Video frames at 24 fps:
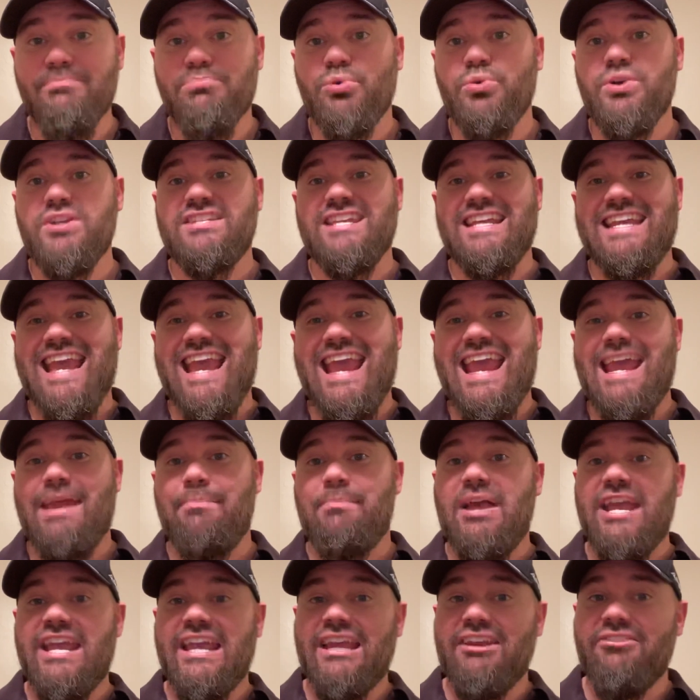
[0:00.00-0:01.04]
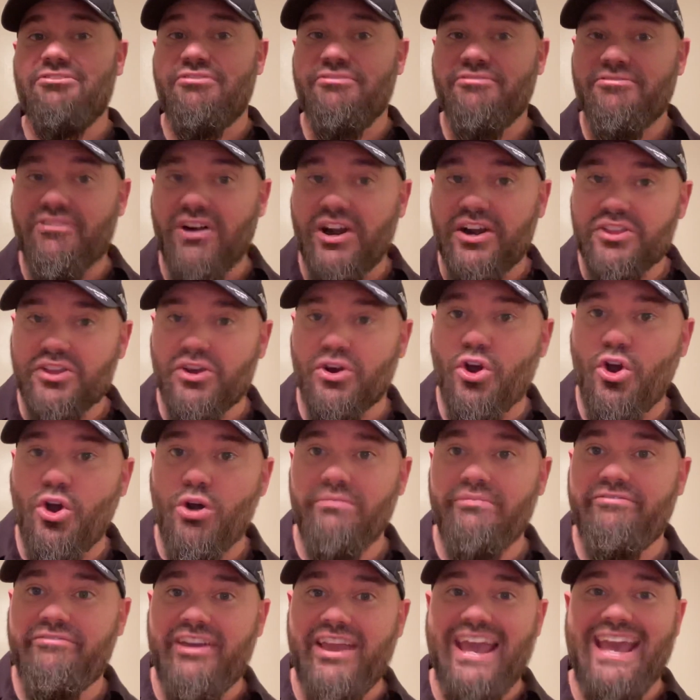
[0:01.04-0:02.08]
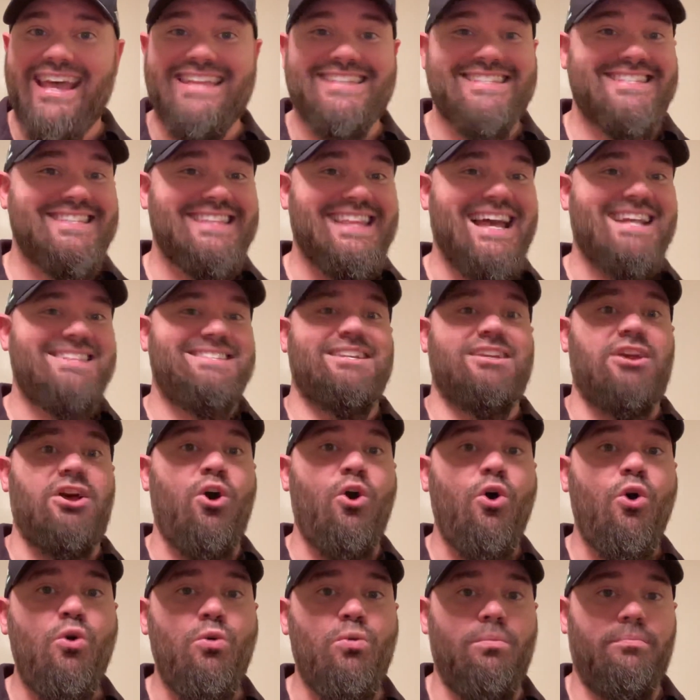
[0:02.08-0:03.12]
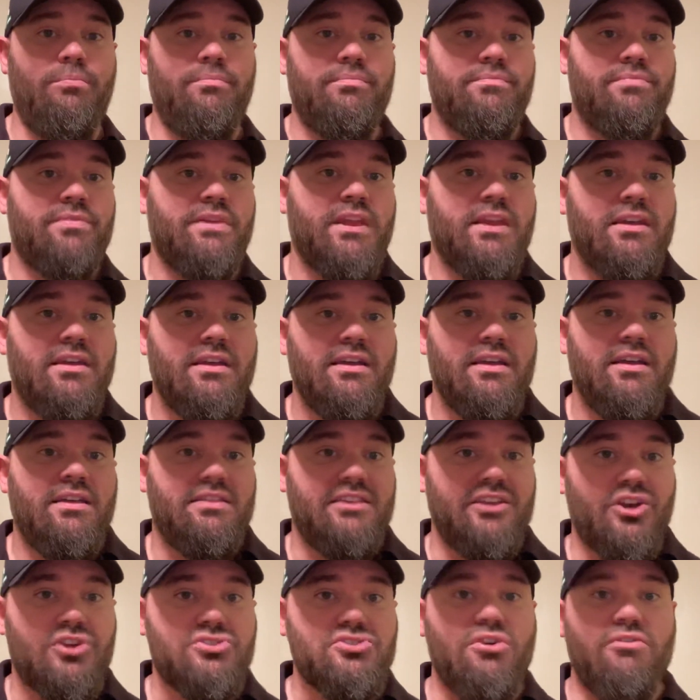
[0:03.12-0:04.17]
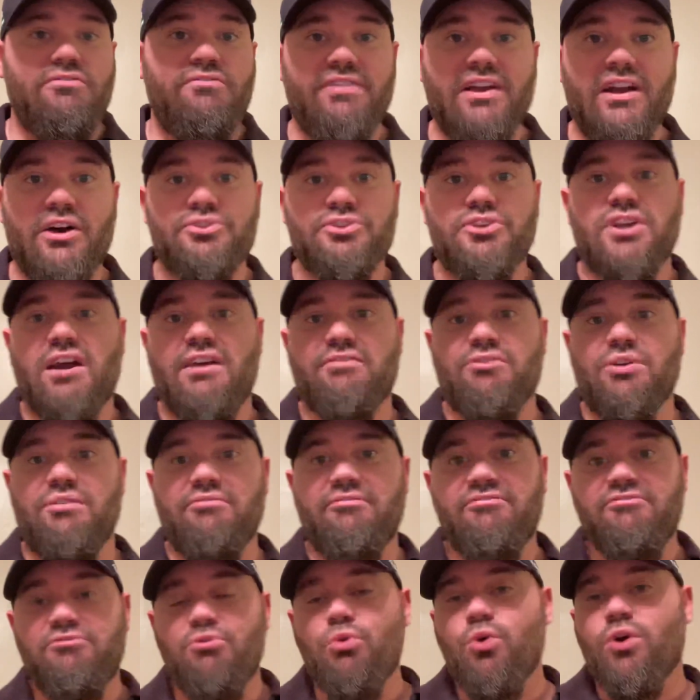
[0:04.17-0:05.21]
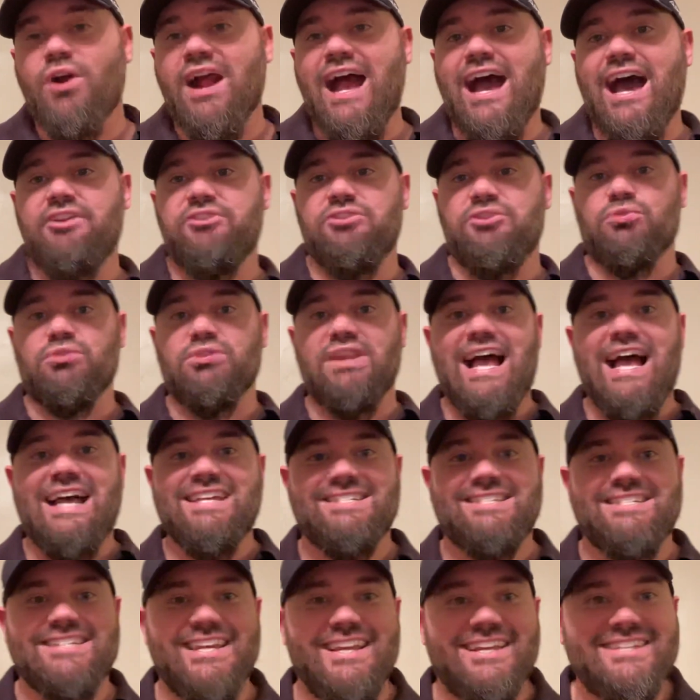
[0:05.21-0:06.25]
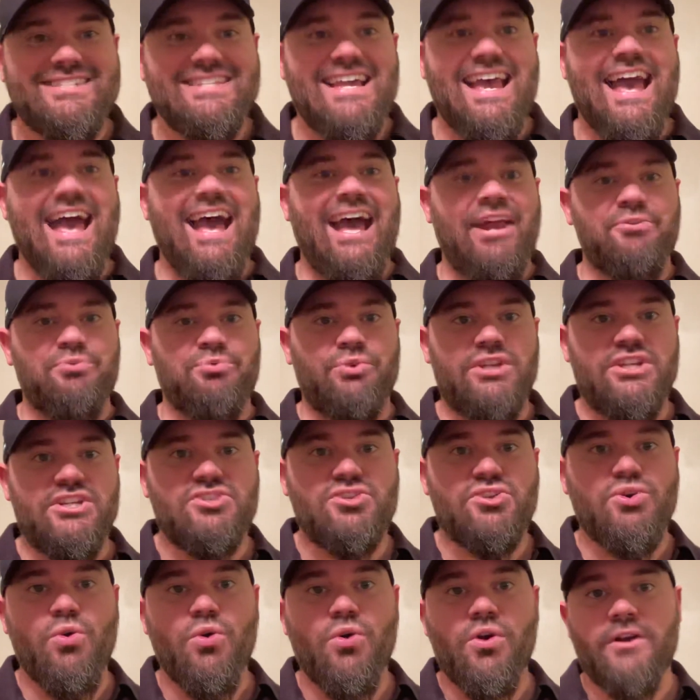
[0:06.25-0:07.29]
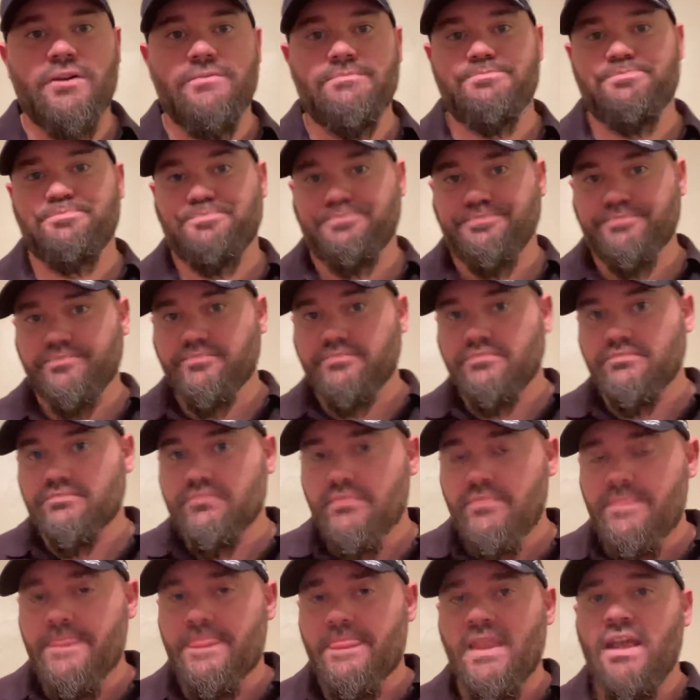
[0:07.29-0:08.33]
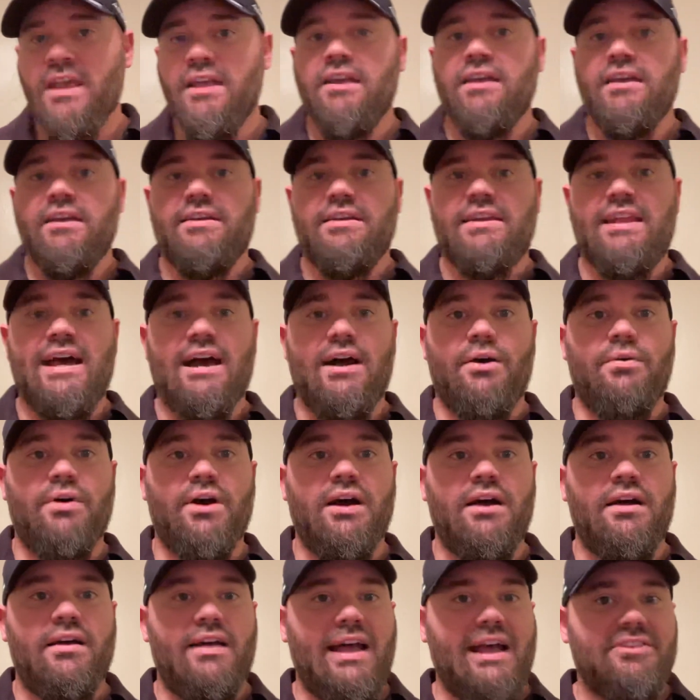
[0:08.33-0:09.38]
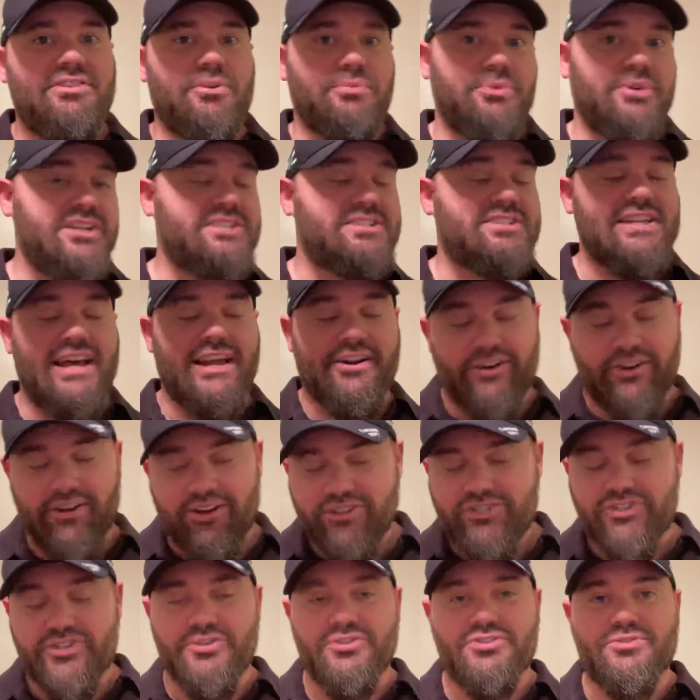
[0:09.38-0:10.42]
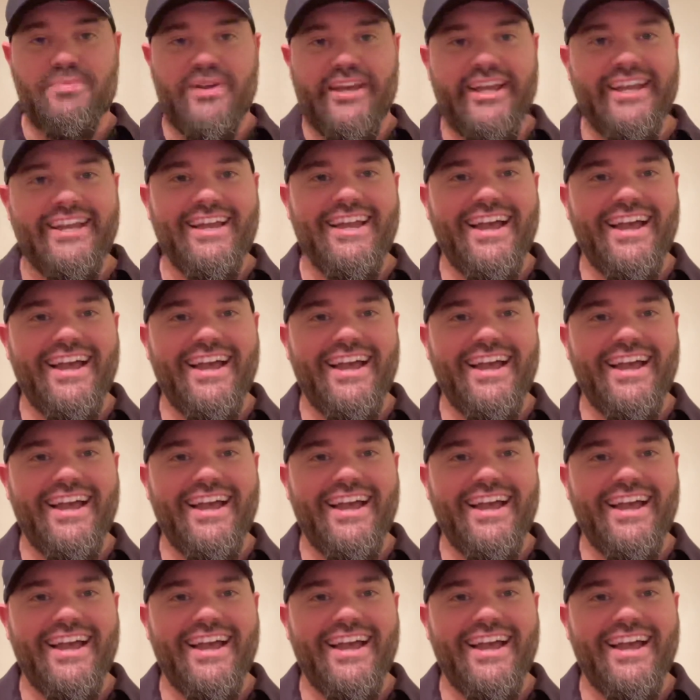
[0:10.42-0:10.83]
points a game in front of their home fans. That's at home. And they also failed to cover in four out of their last six at Reese Court. Now, at the Reese Center, excuse me.